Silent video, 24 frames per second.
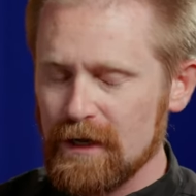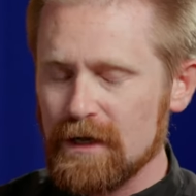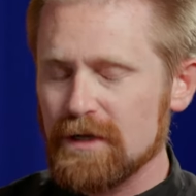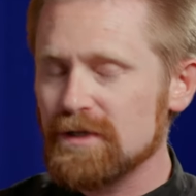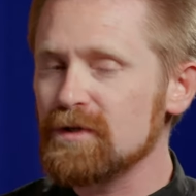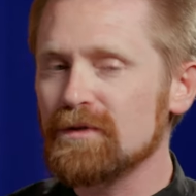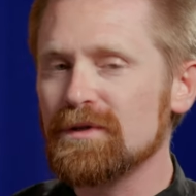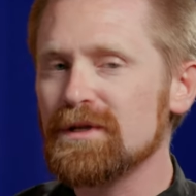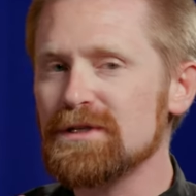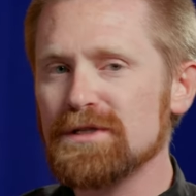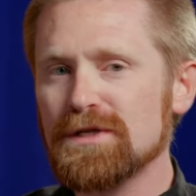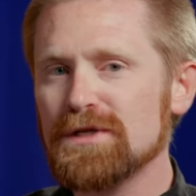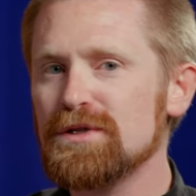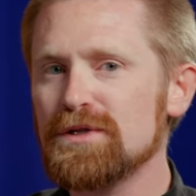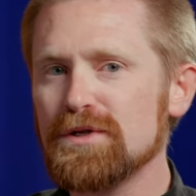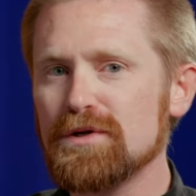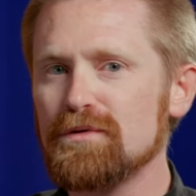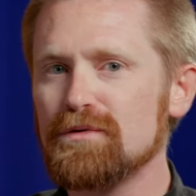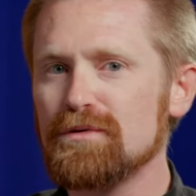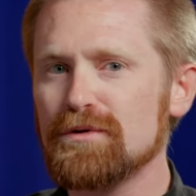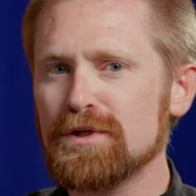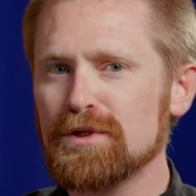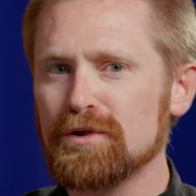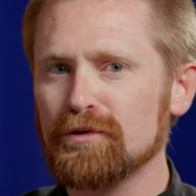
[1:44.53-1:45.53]
And so this is
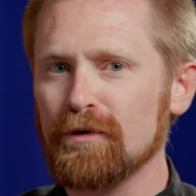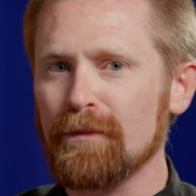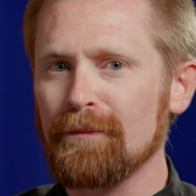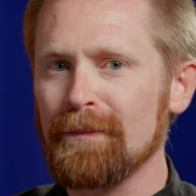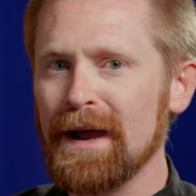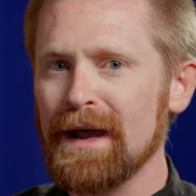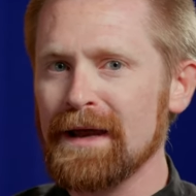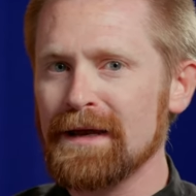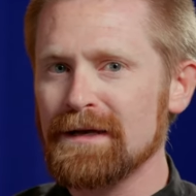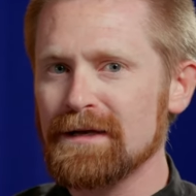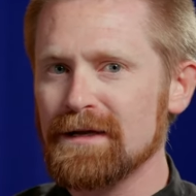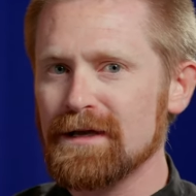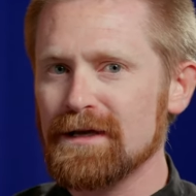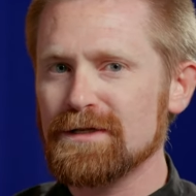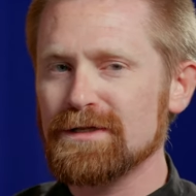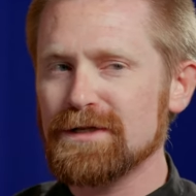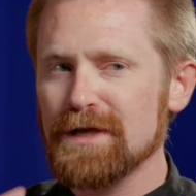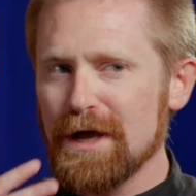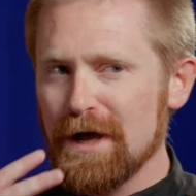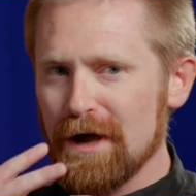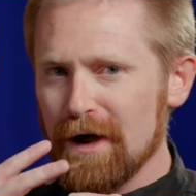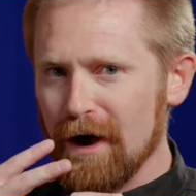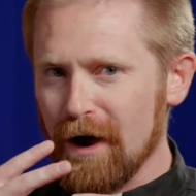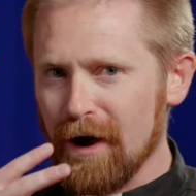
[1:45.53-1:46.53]
used to remind
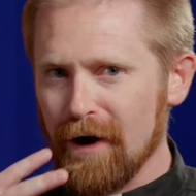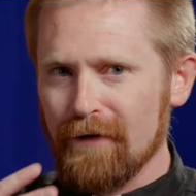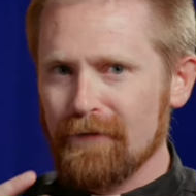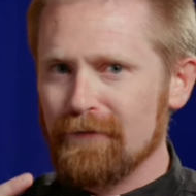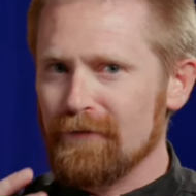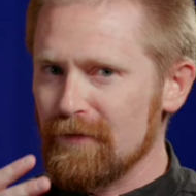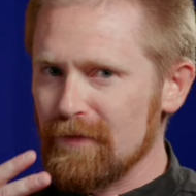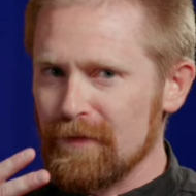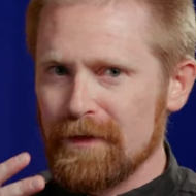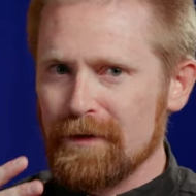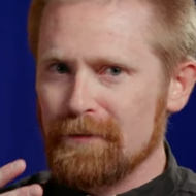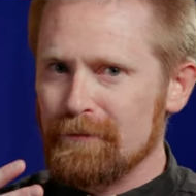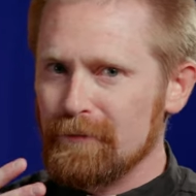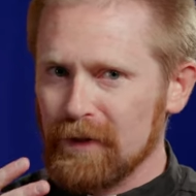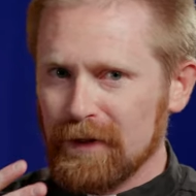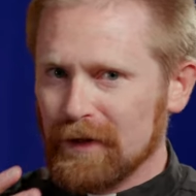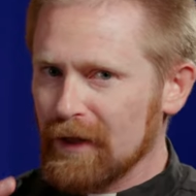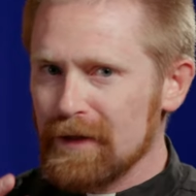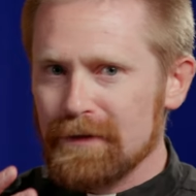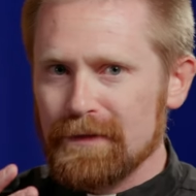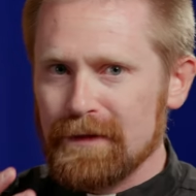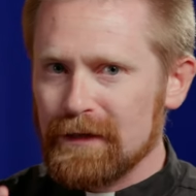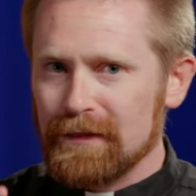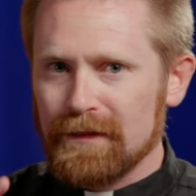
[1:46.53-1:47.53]
us of the
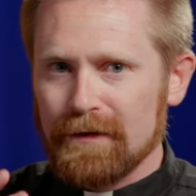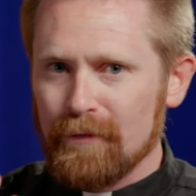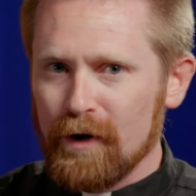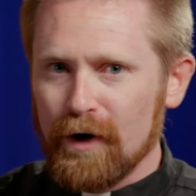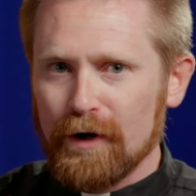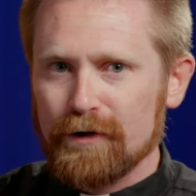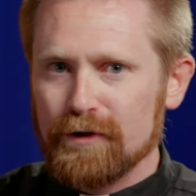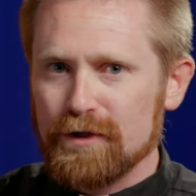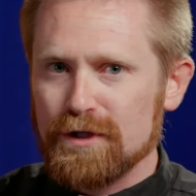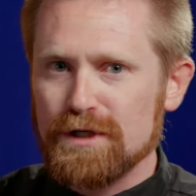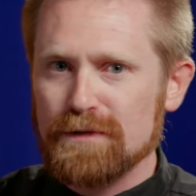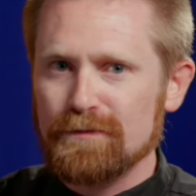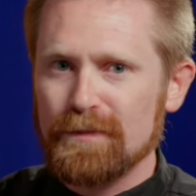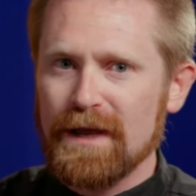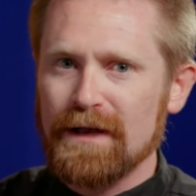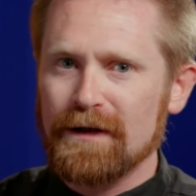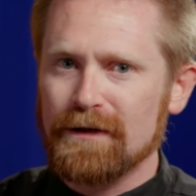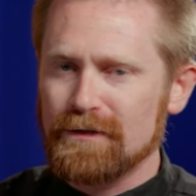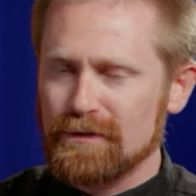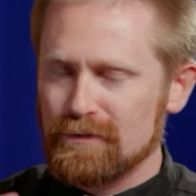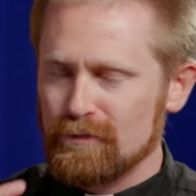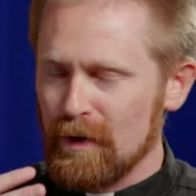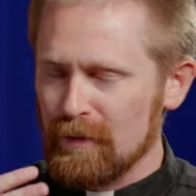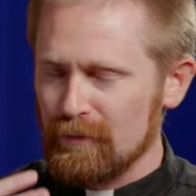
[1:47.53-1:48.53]
blood that the martyrs
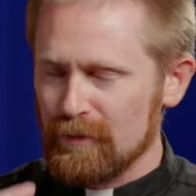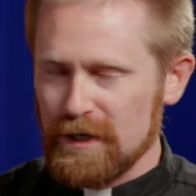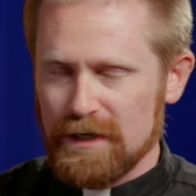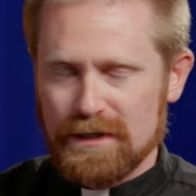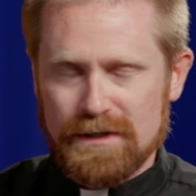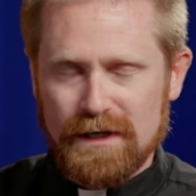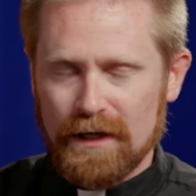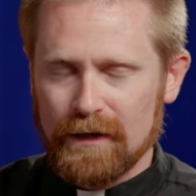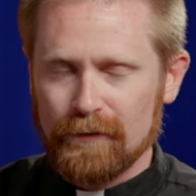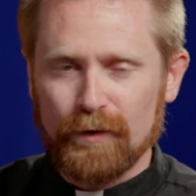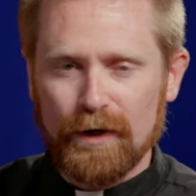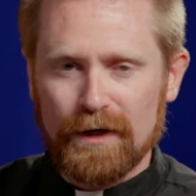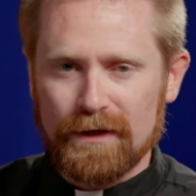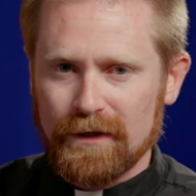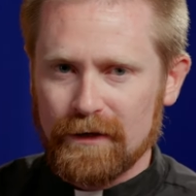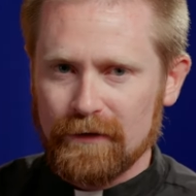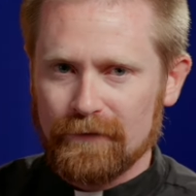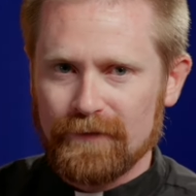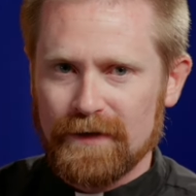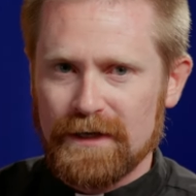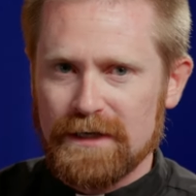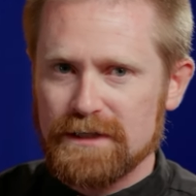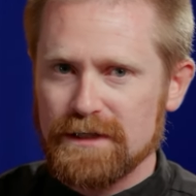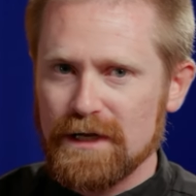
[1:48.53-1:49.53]
shed when we celebrate their
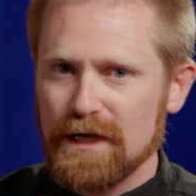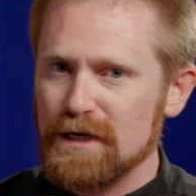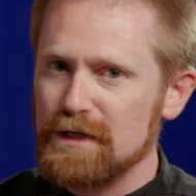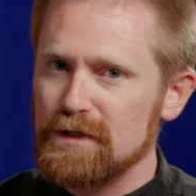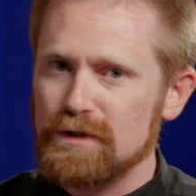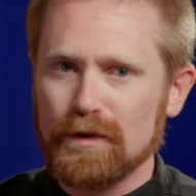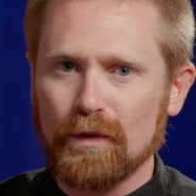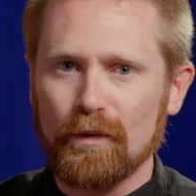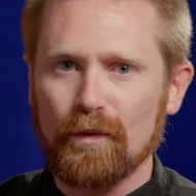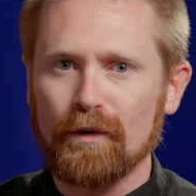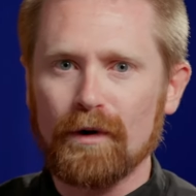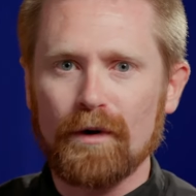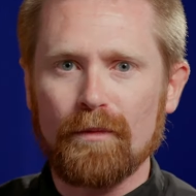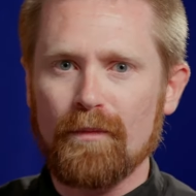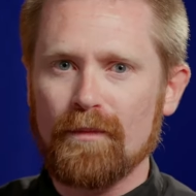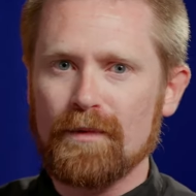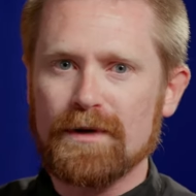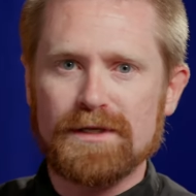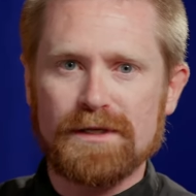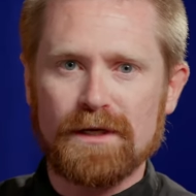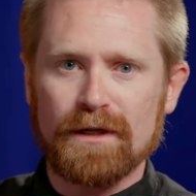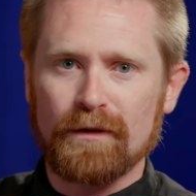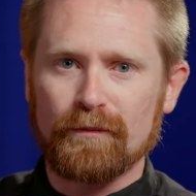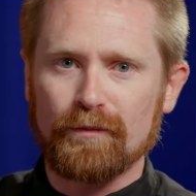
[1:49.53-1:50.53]
feast days, or when
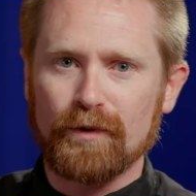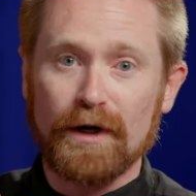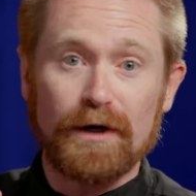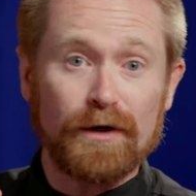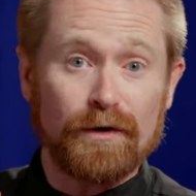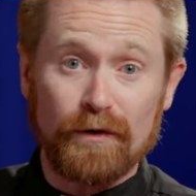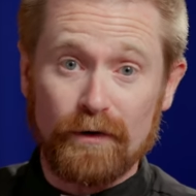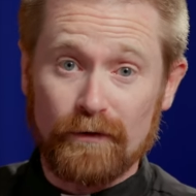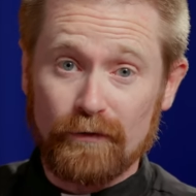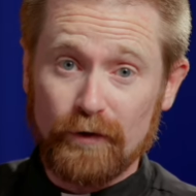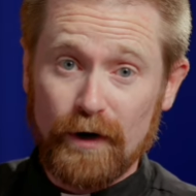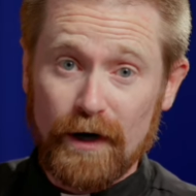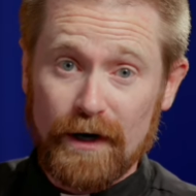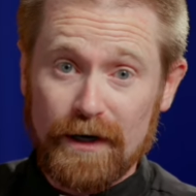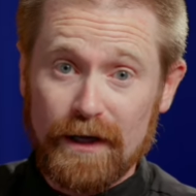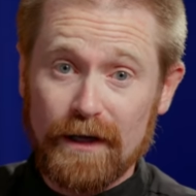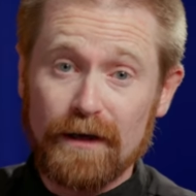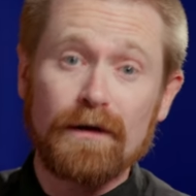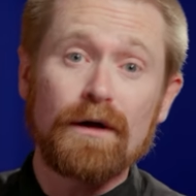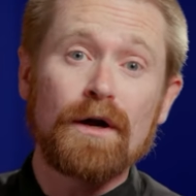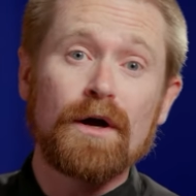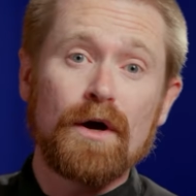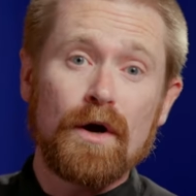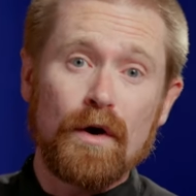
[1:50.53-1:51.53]
we celebrate Good
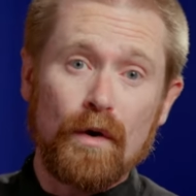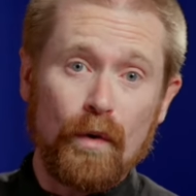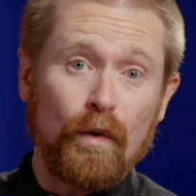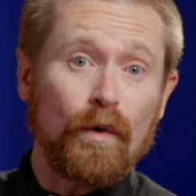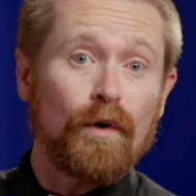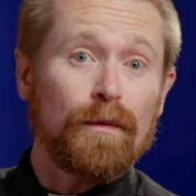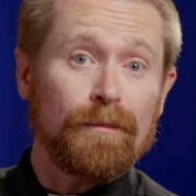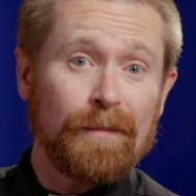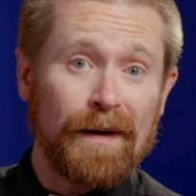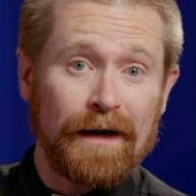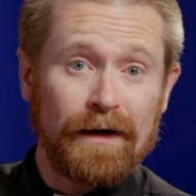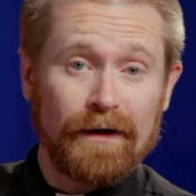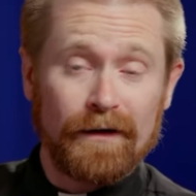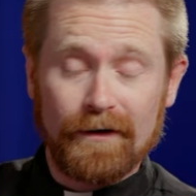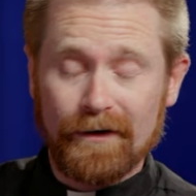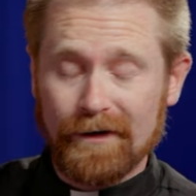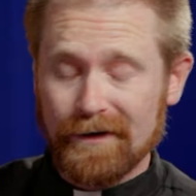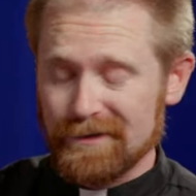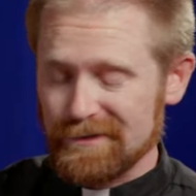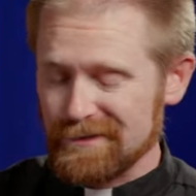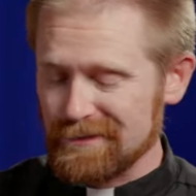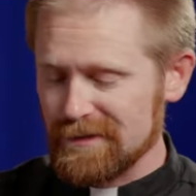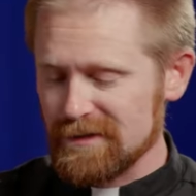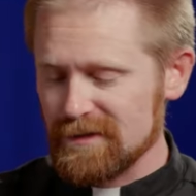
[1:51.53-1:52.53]
Friday or
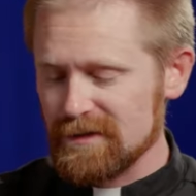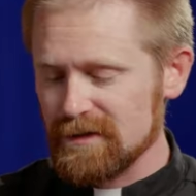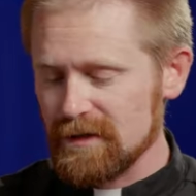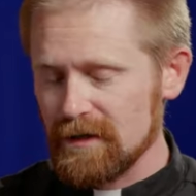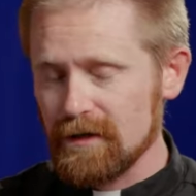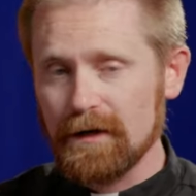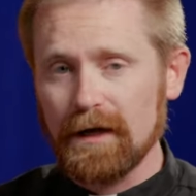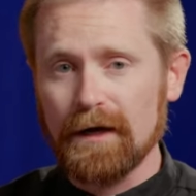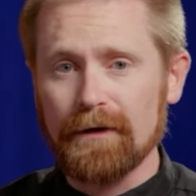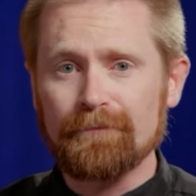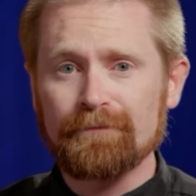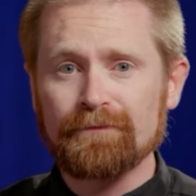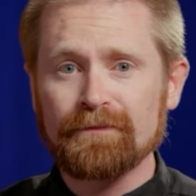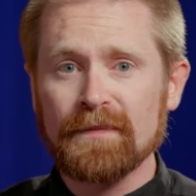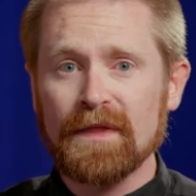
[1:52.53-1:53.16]
Pentecost Sunday.